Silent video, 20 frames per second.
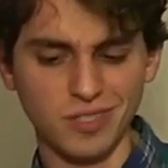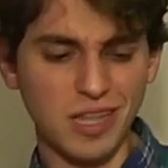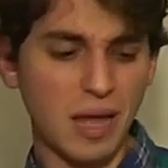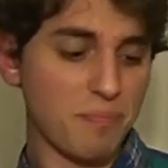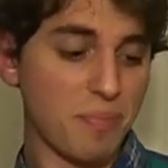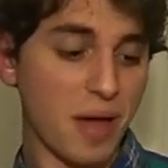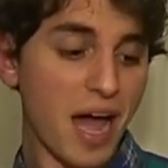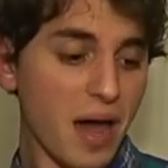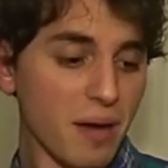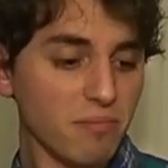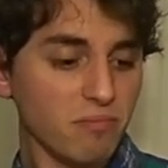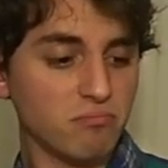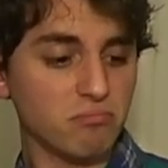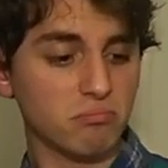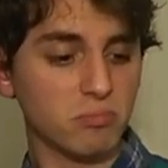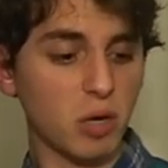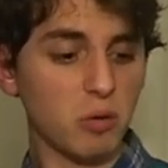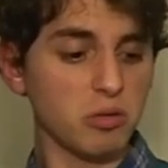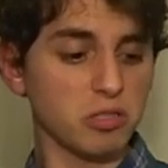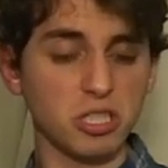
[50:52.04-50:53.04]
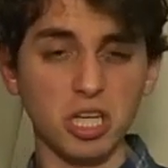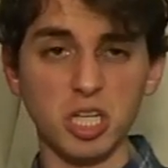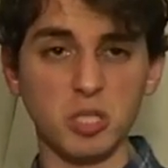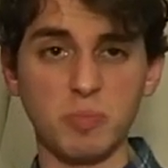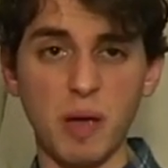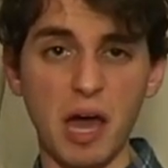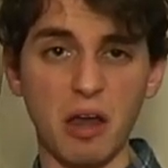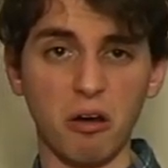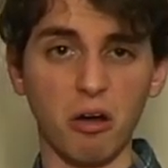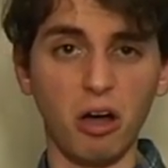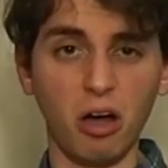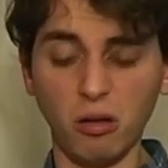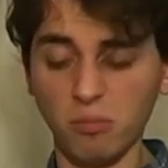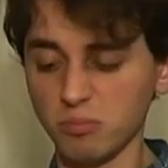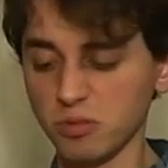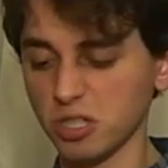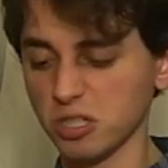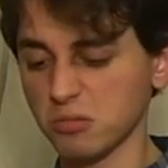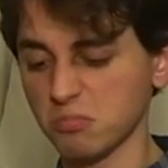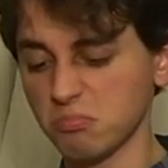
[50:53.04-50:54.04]
It's not bad. I wouldn't say it's bad at
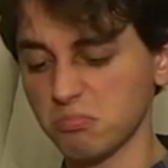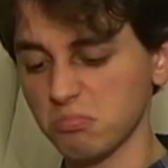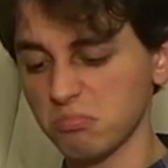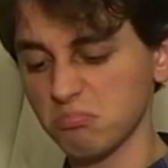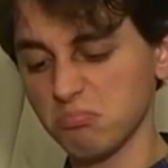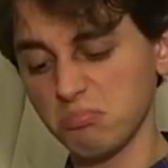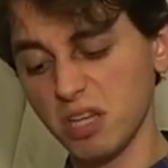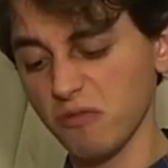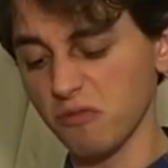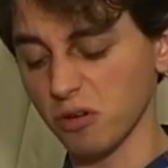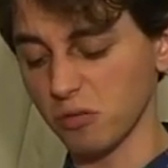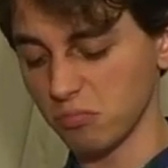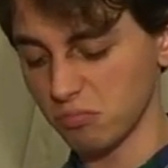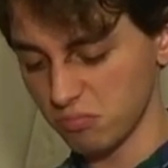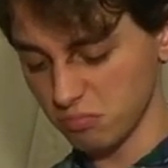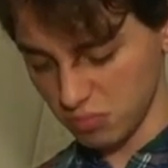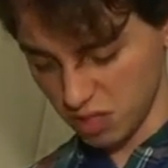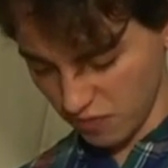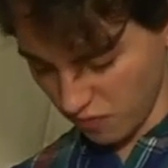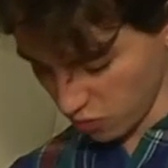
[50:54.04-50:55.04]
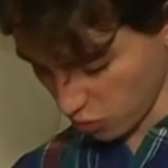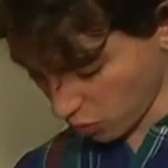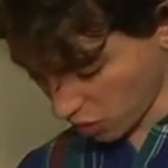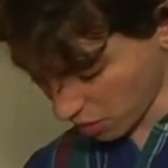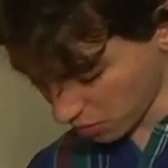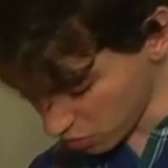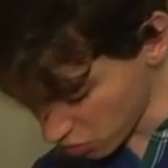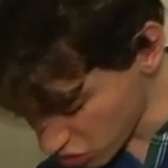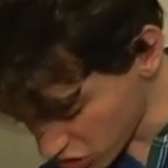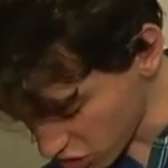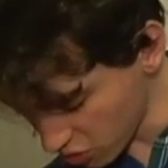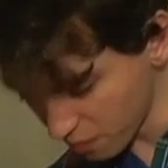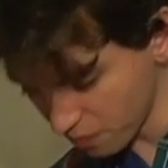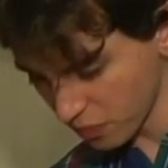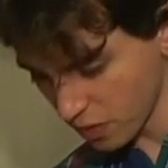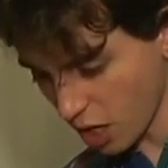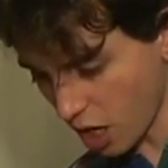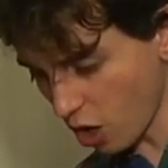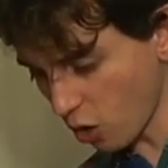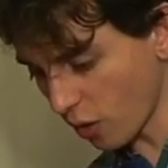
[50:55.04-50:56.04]
all. Just different, different than what I'm used to.
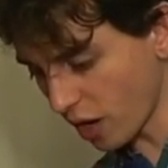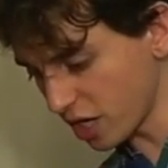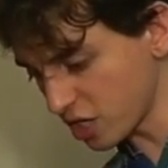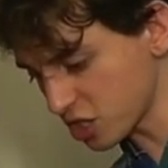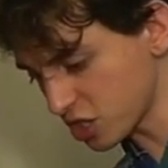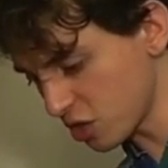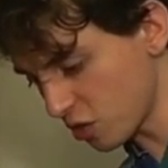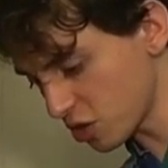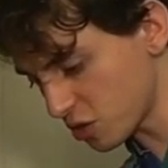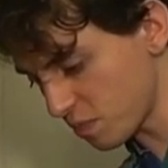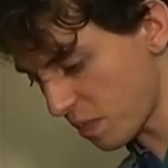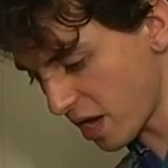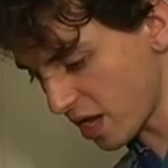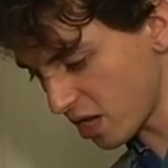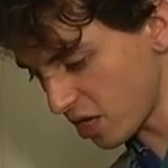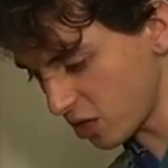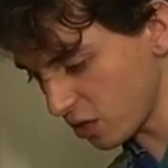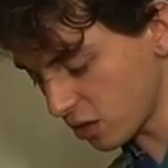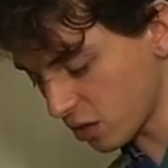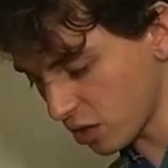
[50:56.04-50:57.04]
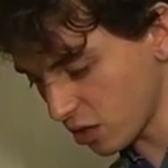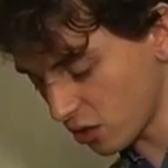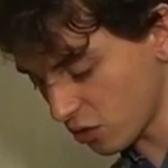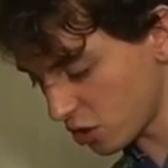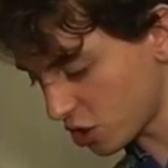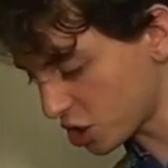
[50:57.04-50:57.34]
Oh, and I just noticed my the